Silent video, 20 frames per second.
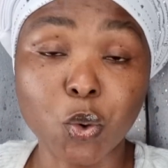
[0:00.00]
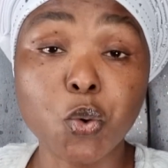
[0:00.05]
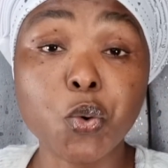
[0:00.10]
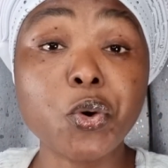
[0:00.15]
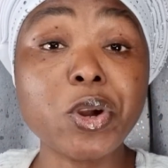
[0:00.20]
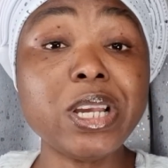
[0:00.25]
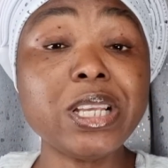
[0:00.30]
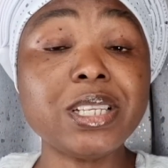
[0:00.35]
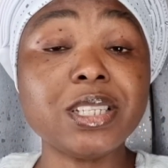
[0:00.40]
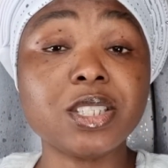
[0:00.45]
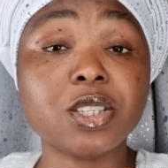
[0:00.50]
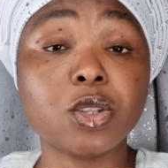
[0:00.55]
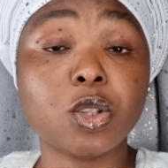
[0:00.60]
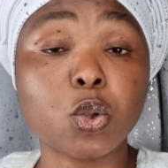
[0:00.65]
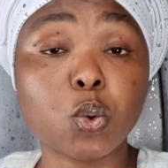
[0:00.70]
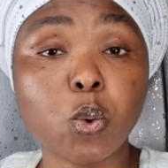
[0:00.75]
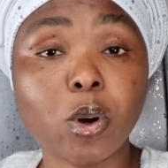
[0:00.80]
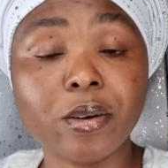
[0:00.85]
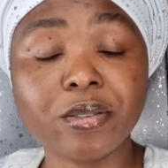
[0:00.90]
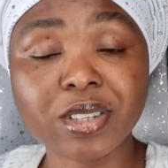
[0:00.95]
Greetings to the
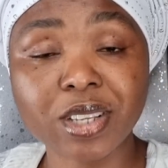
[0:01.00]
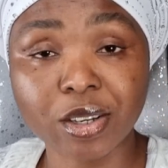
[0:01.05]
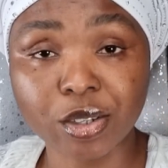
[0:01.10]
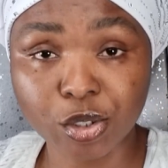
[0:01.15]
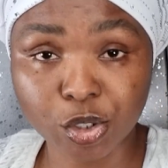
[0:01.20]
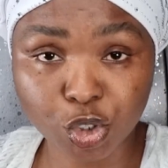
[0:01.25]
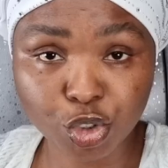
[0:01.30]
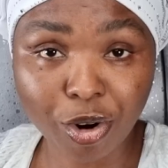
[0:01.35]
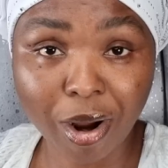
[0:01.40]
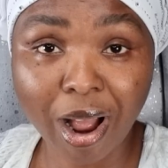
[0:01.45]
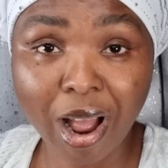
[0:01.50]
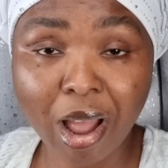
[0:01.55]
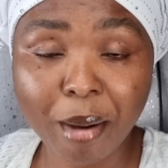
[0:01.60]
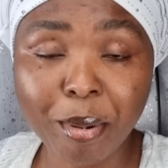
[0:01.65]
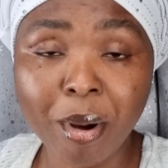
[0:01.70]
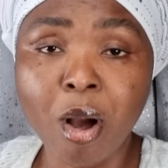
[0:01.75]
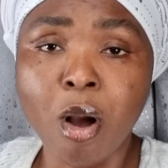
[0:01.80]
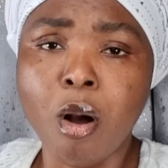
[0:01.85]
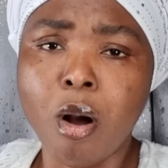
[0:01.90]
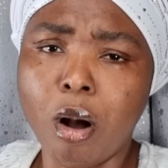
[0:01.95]
12 scattered tribe
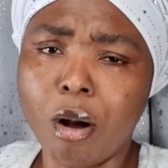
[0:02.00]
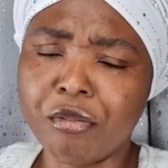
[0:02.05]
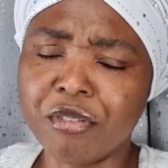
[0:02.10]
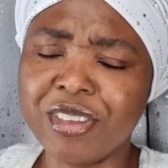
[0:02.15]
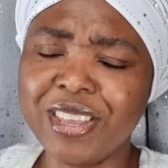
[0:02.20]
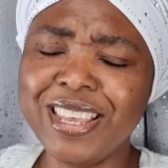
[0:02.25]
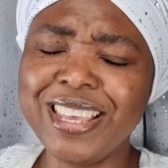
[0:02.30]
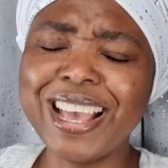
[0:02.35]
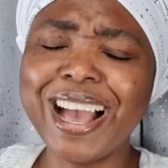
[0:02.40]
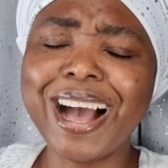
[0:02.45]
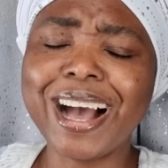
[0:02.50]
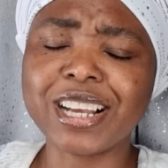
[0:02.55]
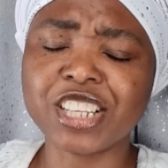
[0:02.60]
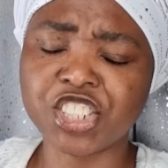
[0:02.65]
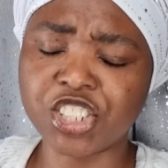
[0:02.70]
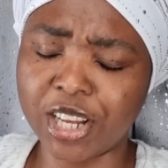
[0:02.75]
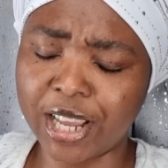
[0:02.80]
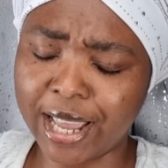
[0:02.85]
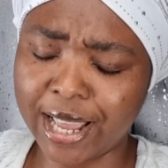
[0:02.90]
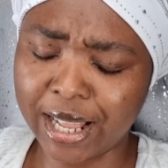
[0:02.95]
of
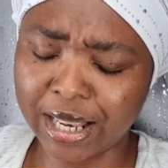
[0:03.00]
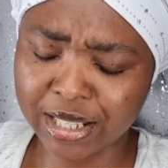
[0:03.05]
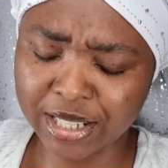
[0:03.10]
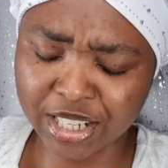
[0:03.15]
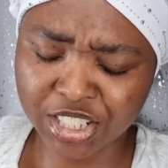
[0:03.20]
YESHAYAH.